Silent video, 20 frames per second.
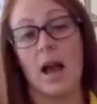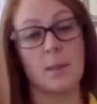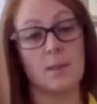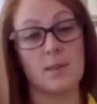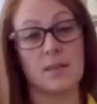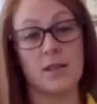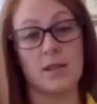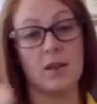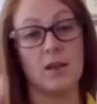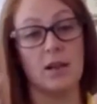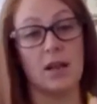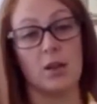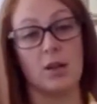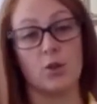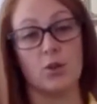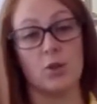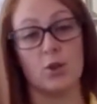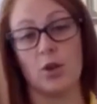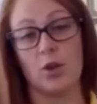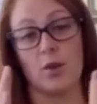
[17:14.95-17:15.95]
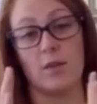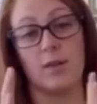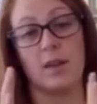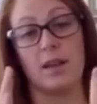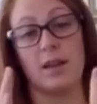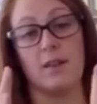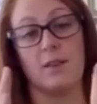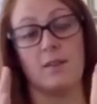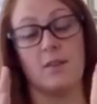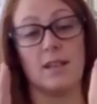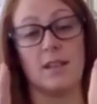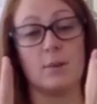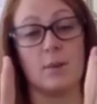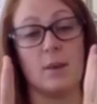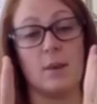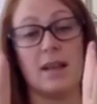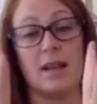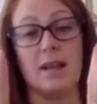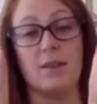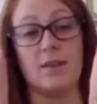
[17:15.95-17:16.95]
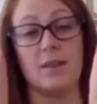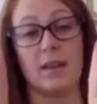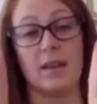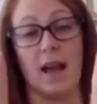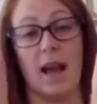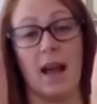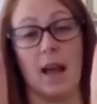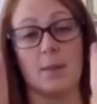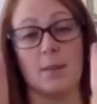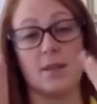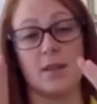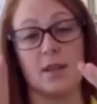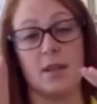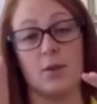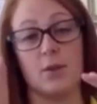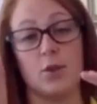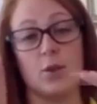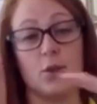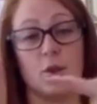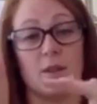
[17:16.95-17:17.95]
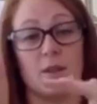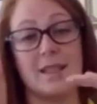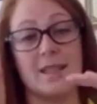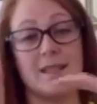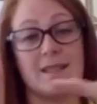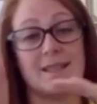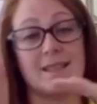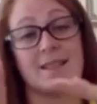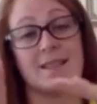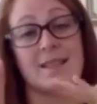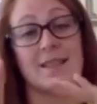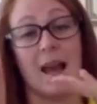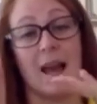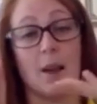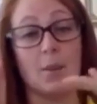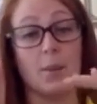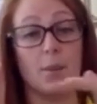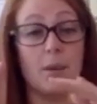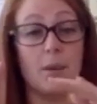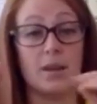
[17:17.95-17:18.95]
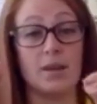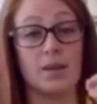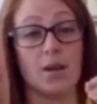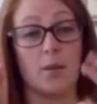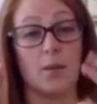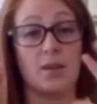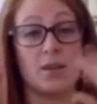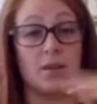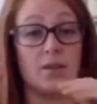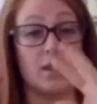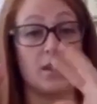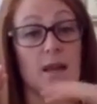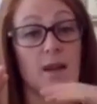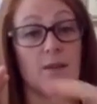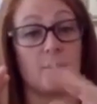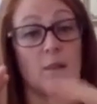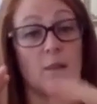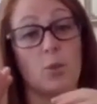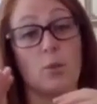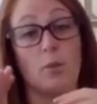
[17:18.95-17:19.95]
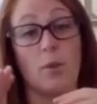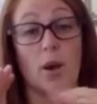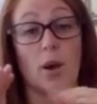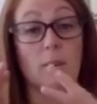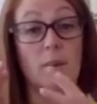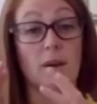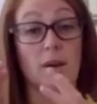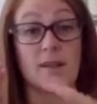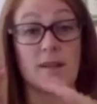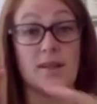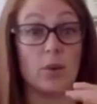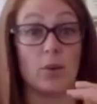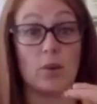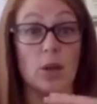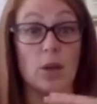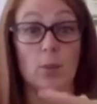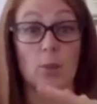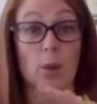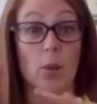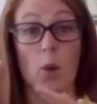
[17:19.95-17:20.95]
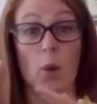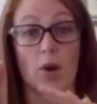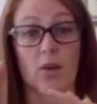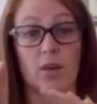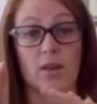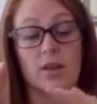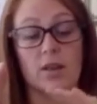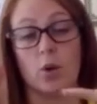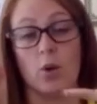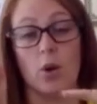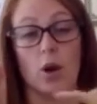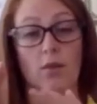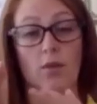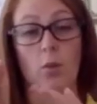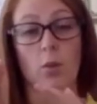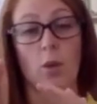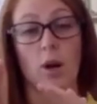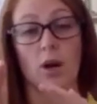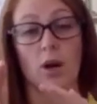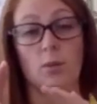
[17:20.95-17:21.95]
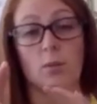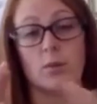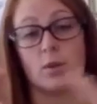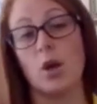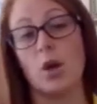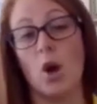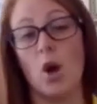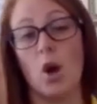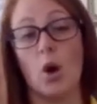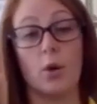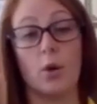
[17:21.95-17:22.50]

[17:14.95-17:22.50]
absolutely let your dog go near the fence, but leave a gap so that if your dog did snap, in terms of did have a little bite because they were a little bit worried and got overwhelmed,